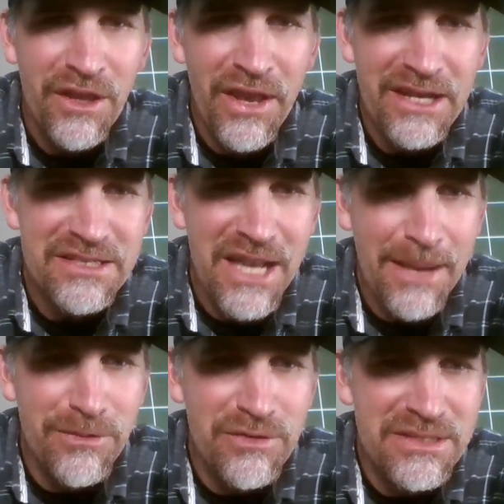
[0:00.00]
The next
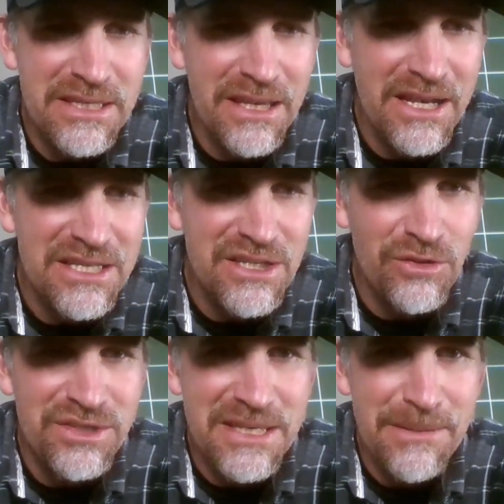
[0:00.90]
time you see
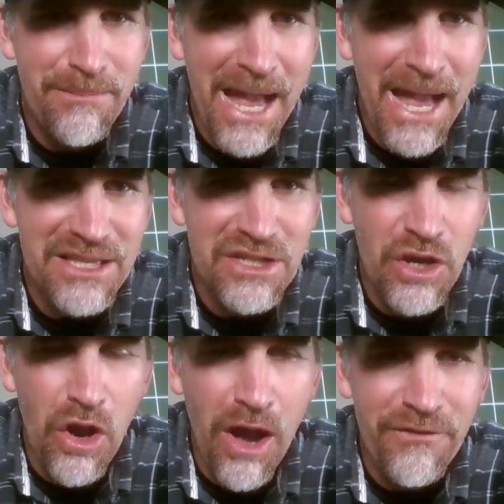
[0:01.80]
us, you'll see Matt's
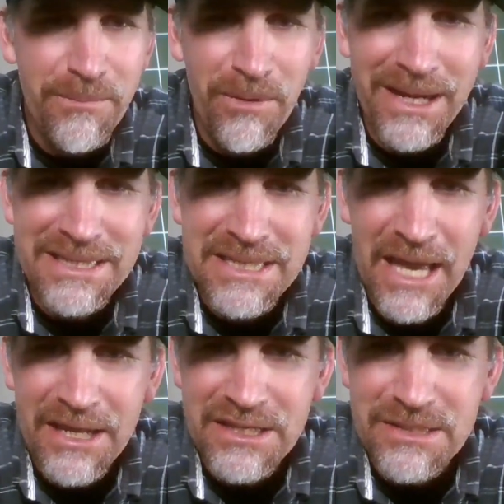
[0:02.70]
coffee break
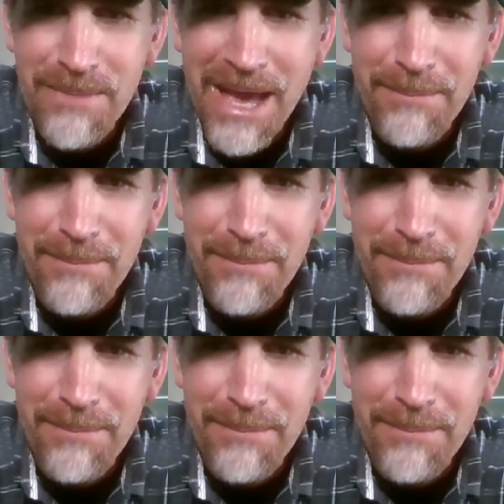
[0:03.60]
tennis.